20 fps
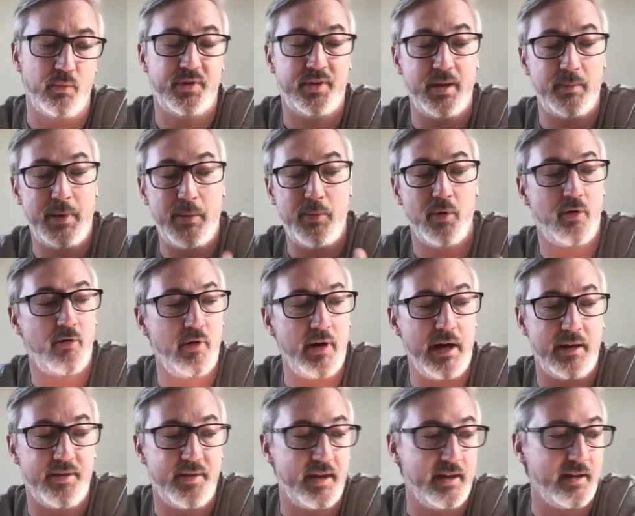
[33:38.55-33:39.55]
And we're seeing people
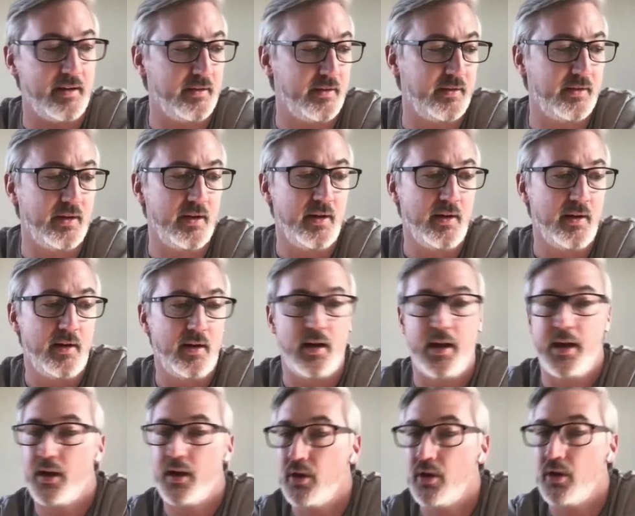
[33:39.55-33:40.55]
create things
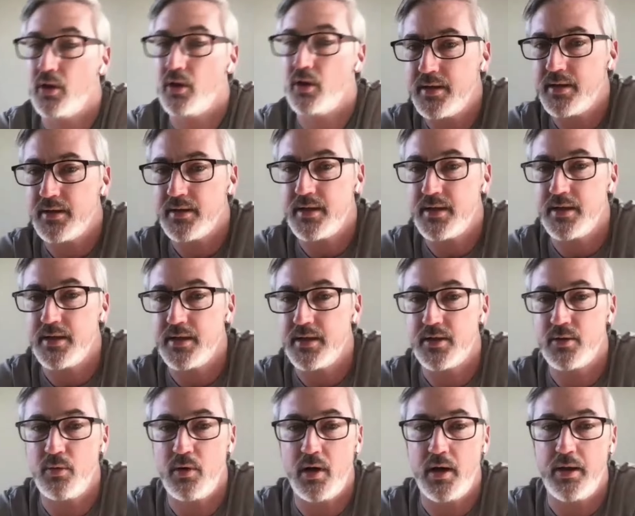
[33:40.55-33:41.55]
like ControlNet and
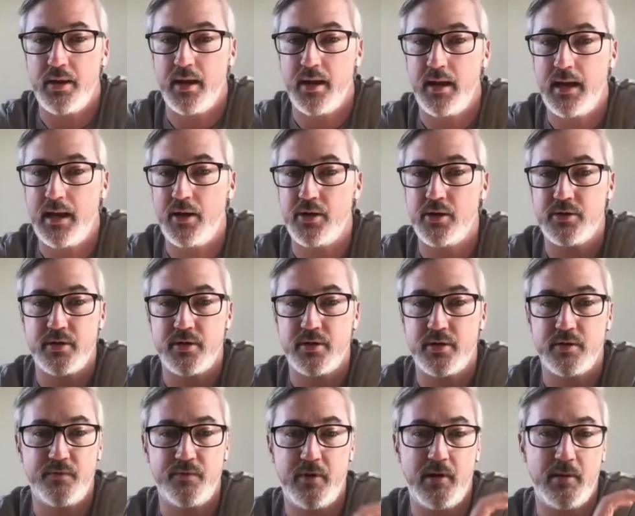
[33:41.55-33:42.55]
T2I that allow you to
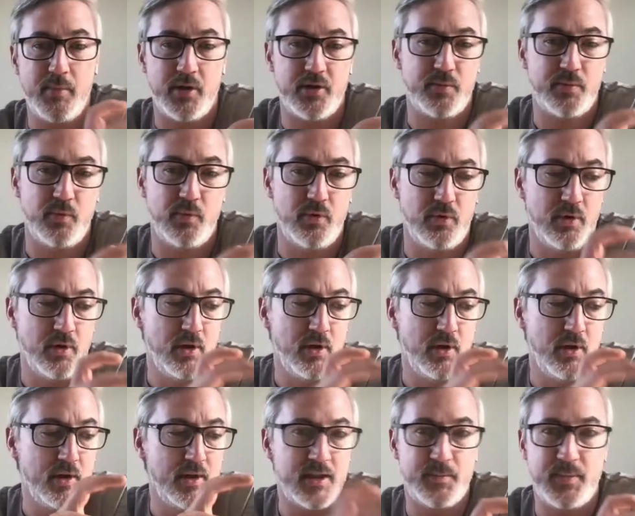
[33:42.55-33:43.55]
very much more
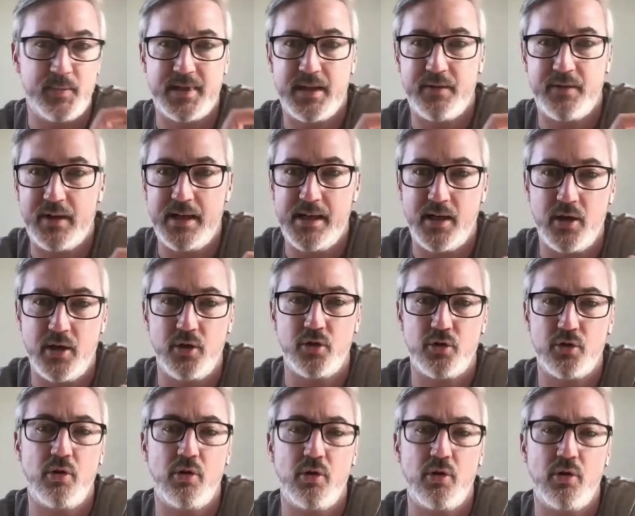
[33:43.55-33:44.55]
specifically
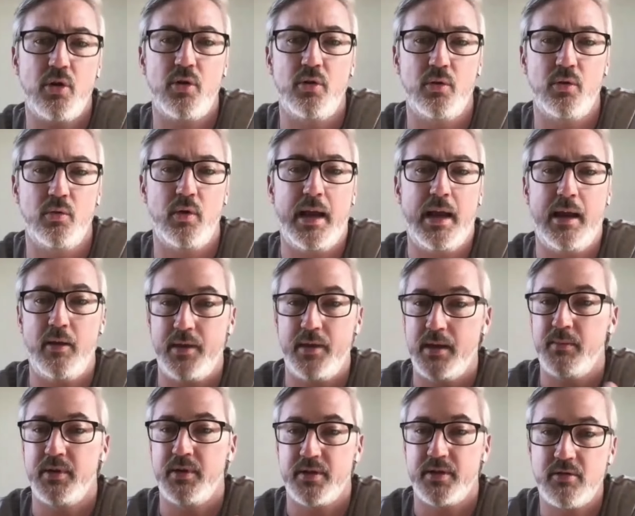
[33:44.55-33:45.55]
control
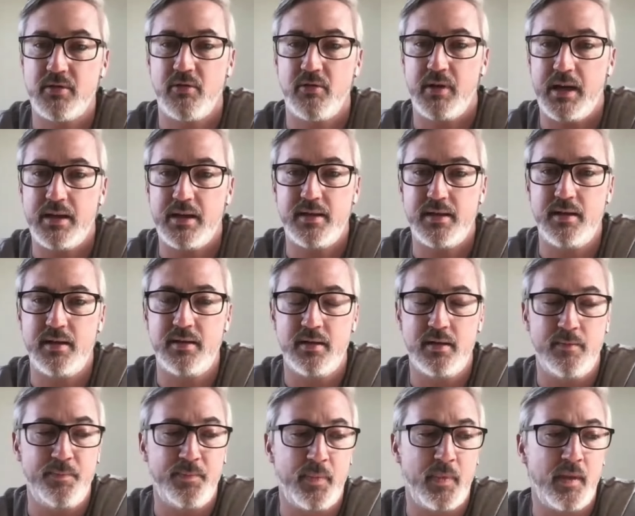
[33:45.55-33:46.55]
how the image is created.
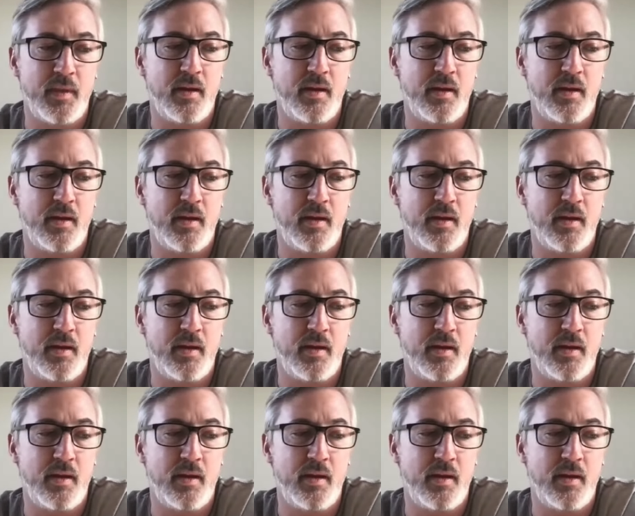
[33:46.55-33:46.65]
